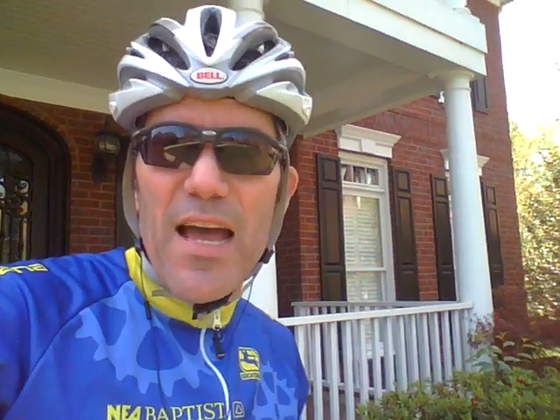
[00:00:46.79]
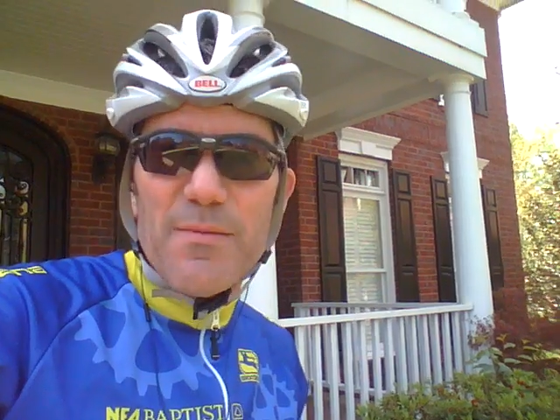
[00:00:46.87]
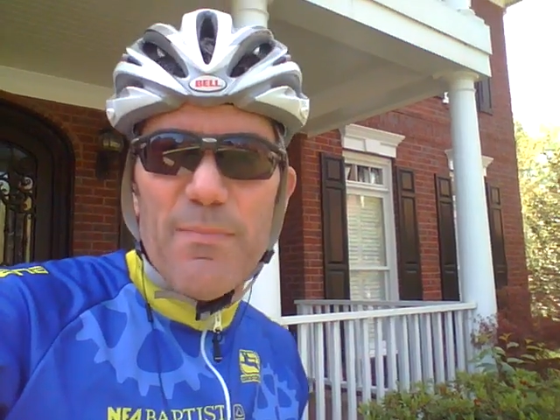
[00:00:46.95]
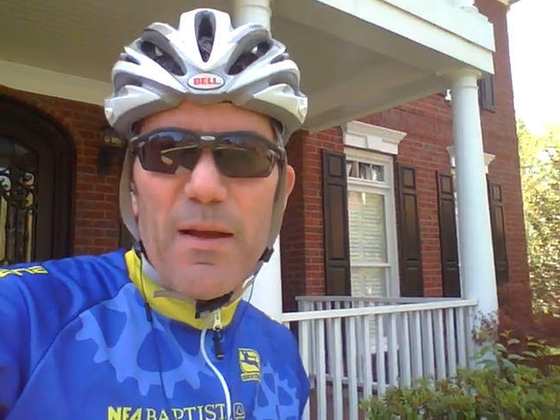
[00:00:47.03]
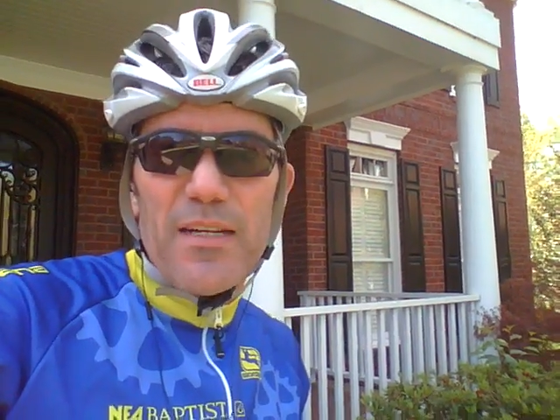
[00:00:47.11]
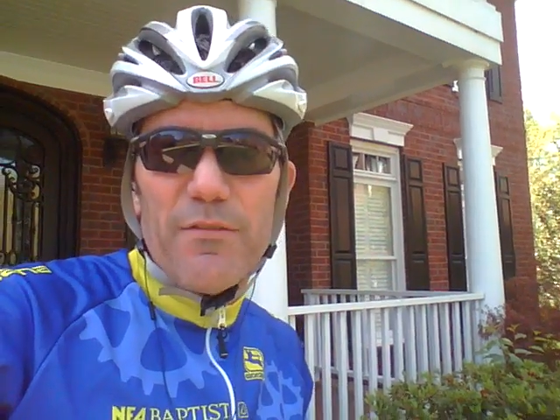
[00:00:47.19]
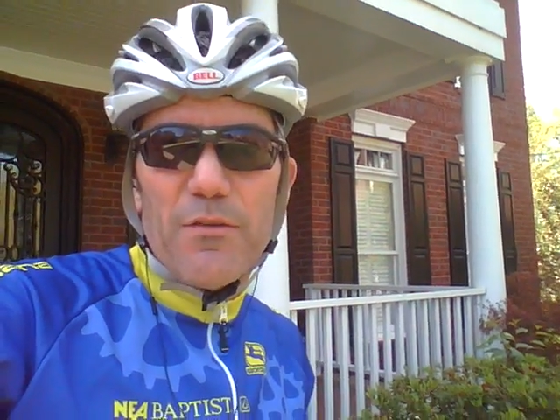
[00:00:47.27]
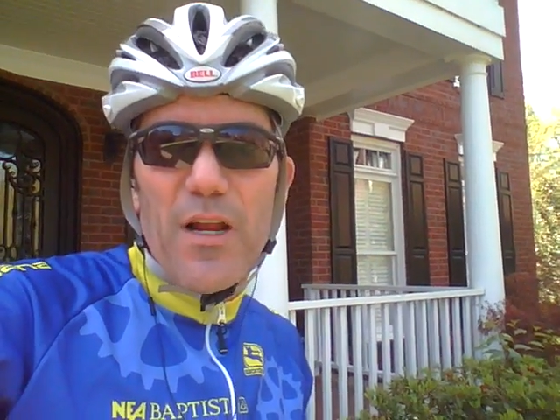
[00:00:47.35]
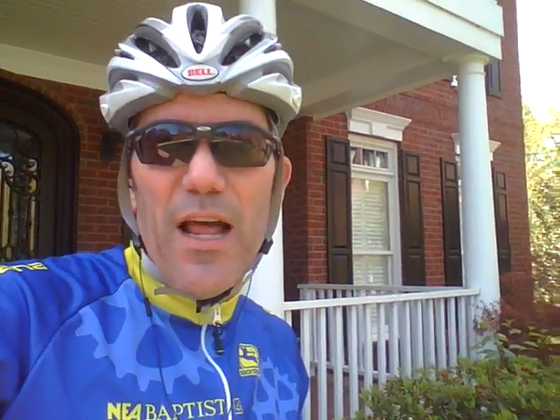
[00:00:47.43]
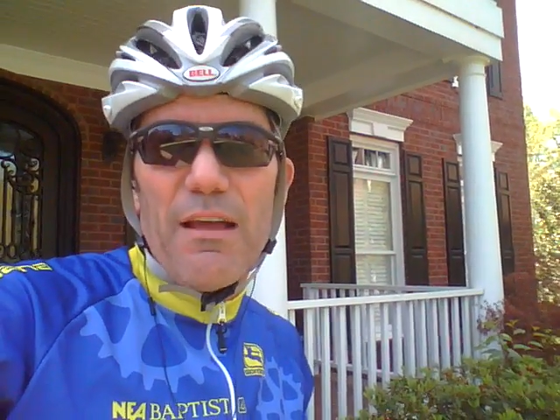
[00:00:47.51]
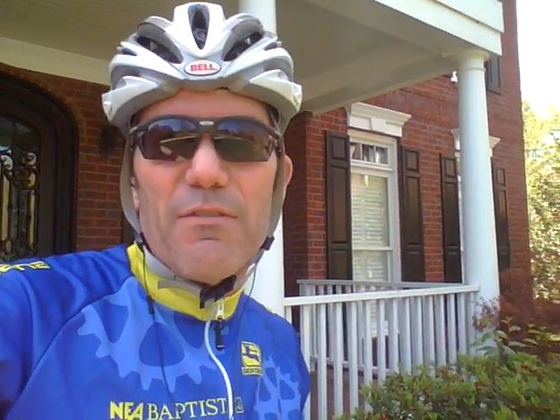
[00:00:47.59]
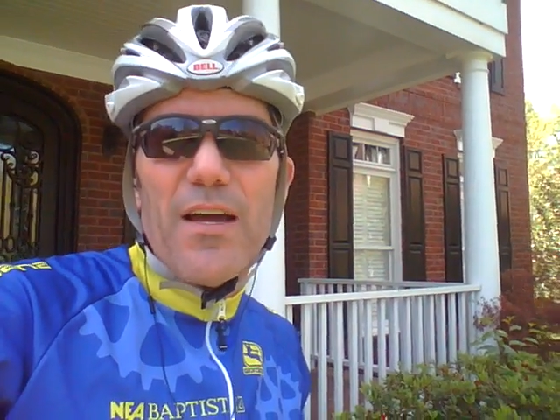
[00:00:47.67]
every
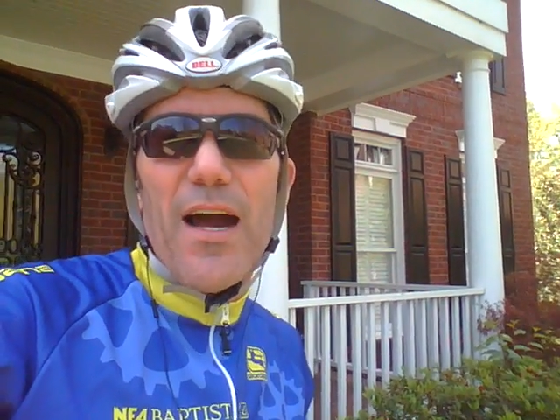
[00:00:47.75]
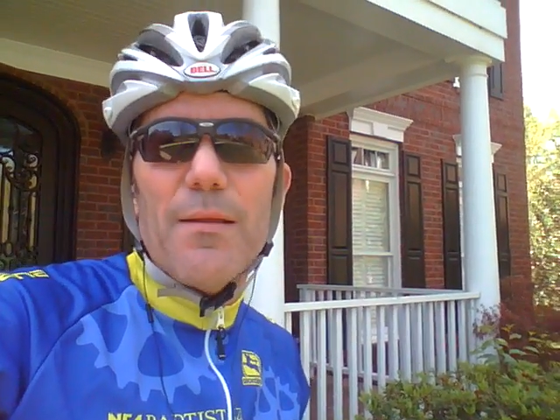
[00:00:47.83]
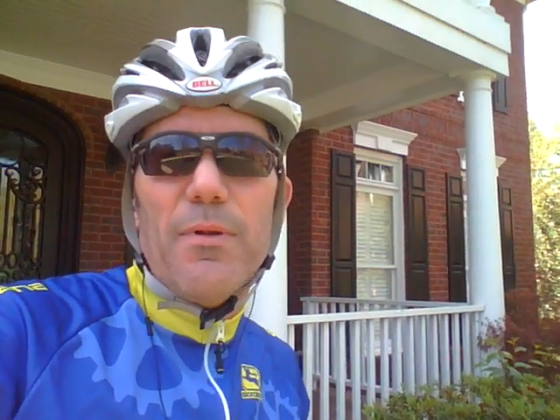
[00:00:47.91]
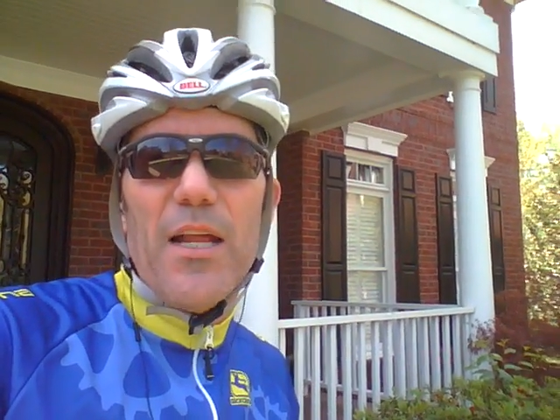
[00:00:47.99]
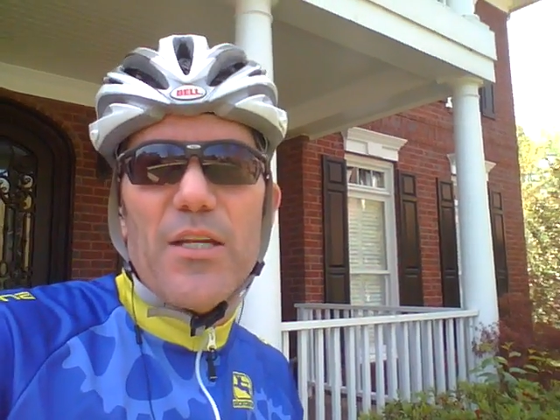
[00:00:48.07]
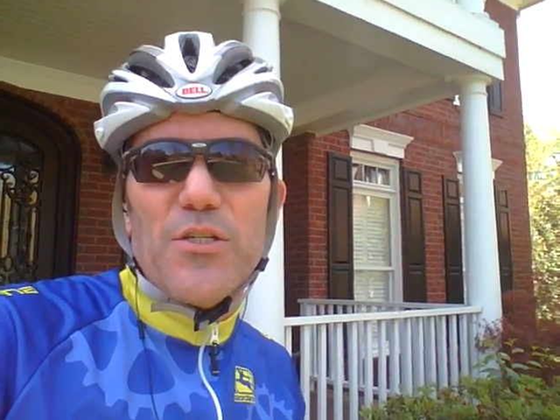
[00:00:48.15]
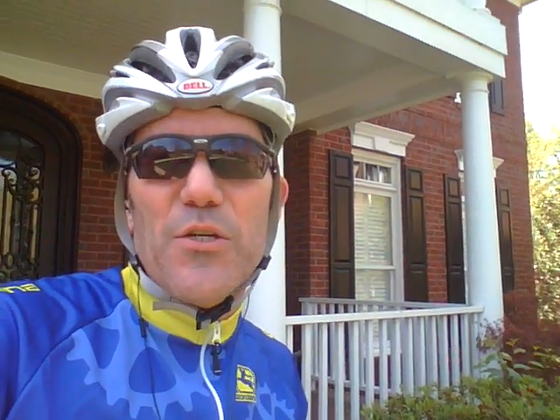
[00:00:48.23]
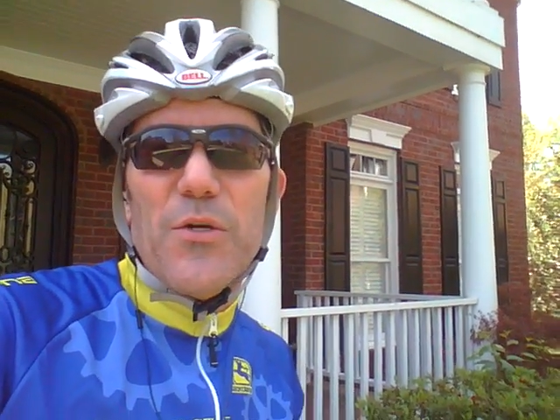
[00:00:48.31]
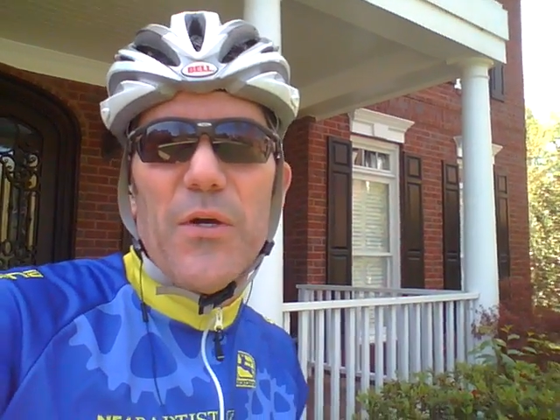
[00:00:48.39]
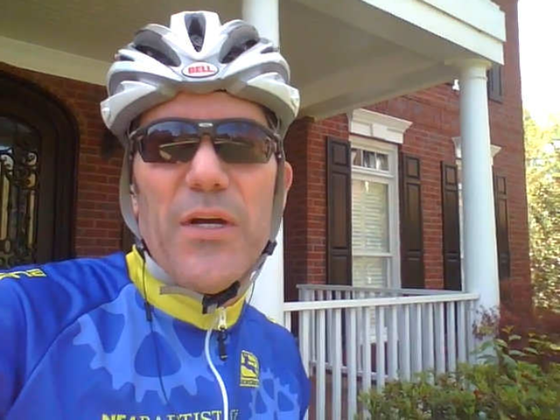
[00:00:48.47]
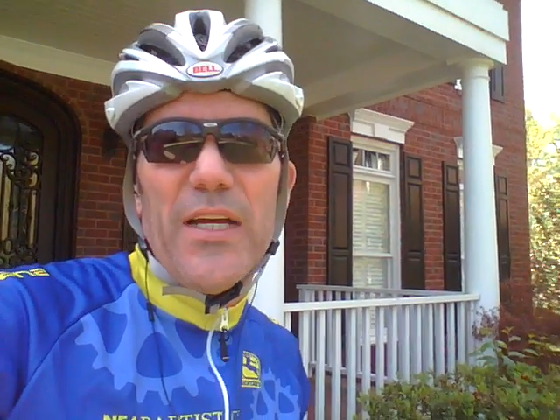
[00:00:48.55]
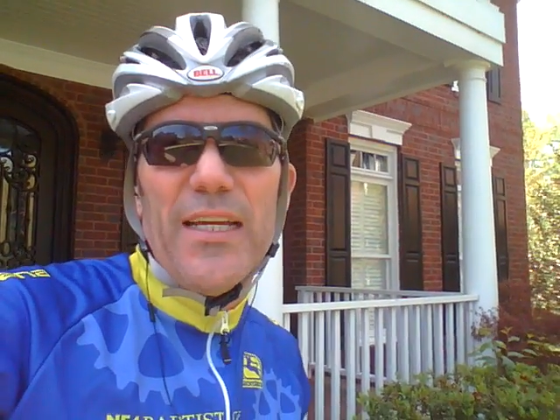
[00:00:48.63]
aspect of your life. God
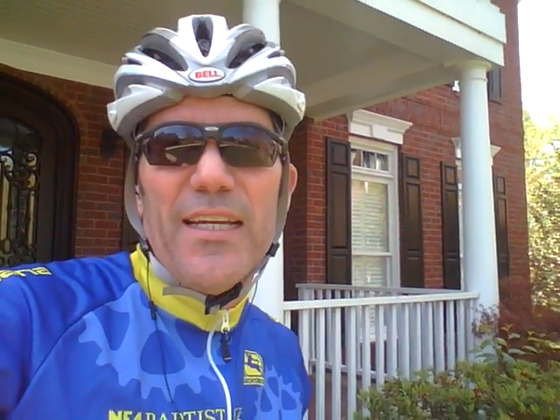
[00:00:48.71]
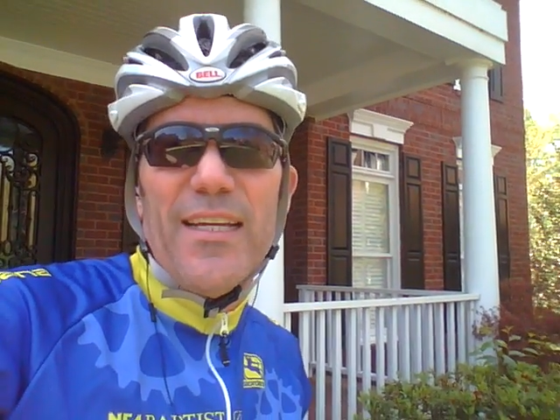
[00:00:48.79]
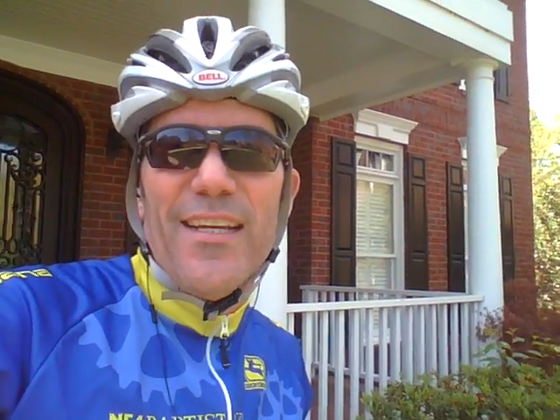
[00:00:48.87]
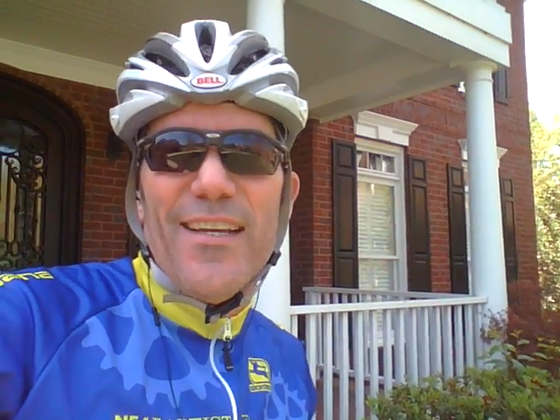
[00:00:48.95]
bless you.